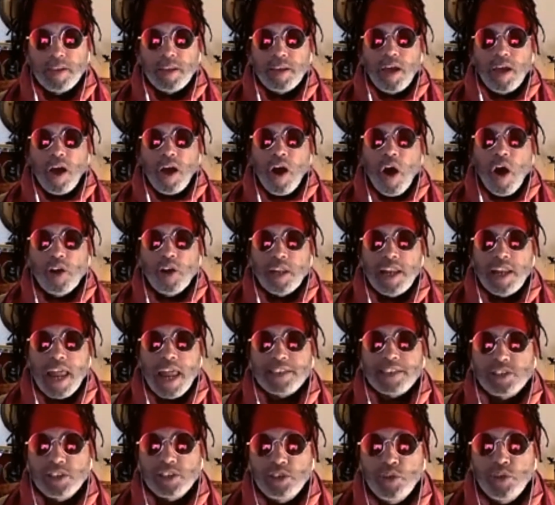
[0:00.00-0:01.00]
All it
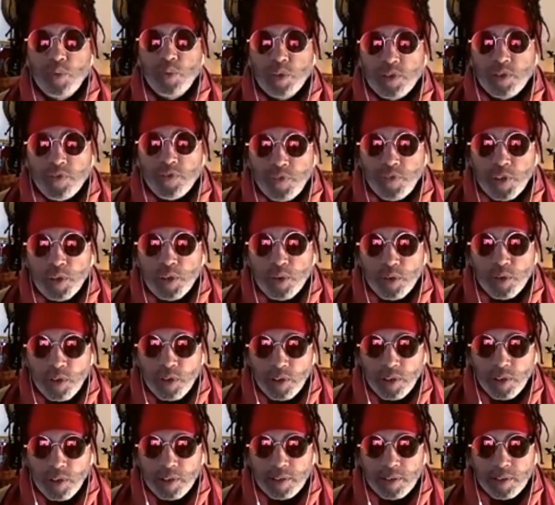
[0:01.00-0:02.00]
has to do is feel
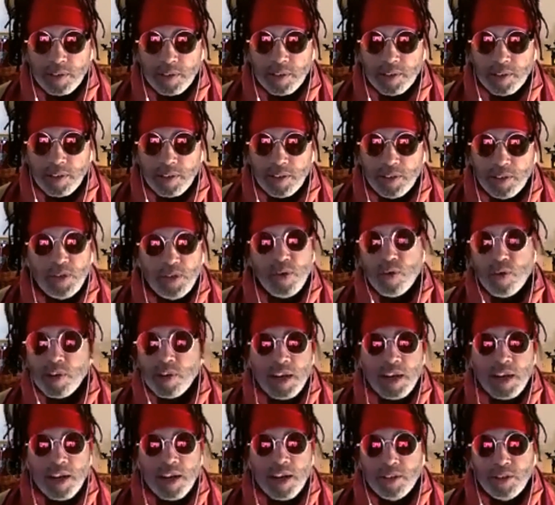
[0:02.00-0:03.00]
good. You don't
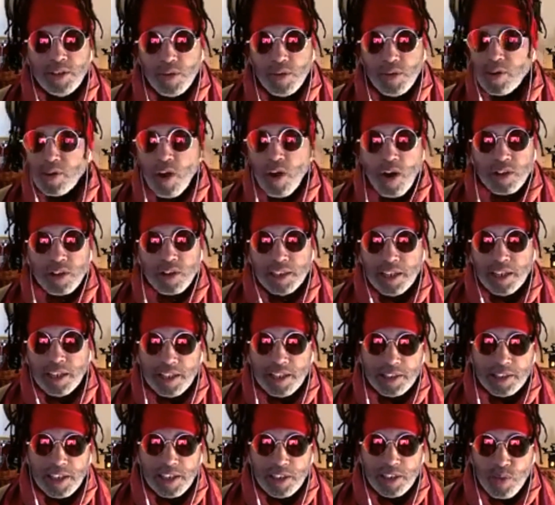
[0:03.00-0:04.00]
care. You call it
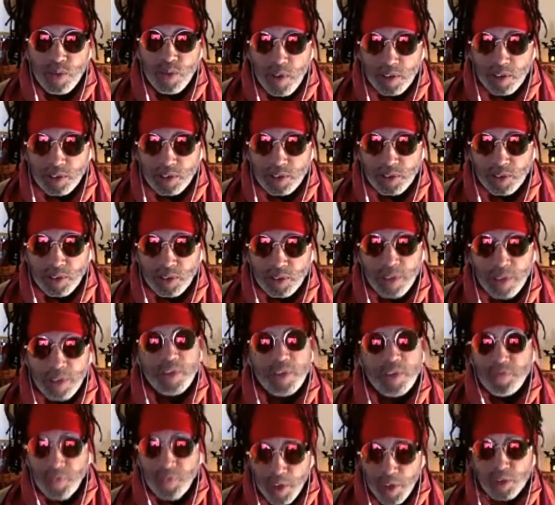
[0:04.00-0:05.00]
anything you want to. If
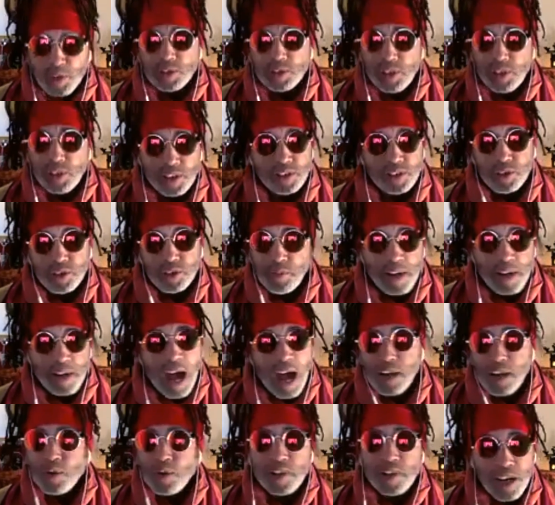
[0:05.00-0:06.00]
it feels good to me,
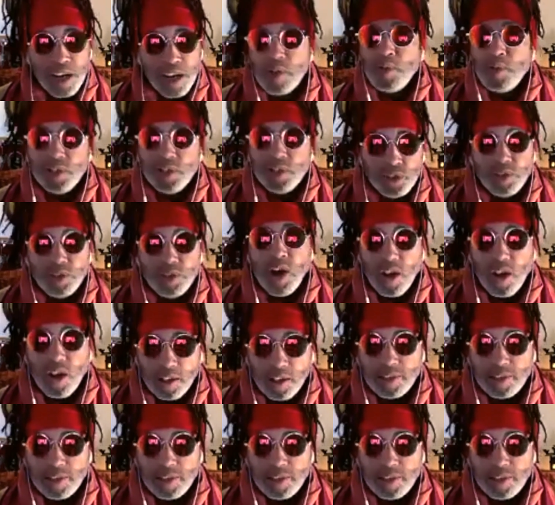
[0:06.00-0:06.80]
I don't care what you call it.